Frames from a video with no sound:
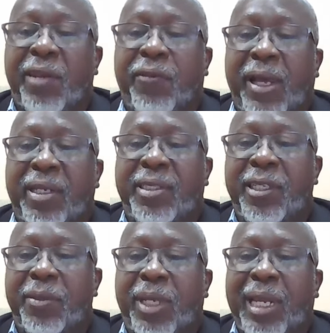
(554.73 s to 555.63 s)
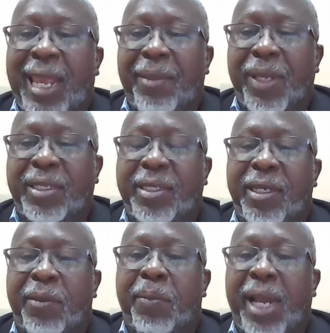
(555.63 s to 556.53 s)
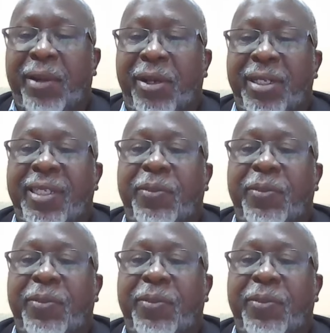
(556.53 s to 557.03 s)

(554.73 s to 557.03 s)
In fact, the term climate migrant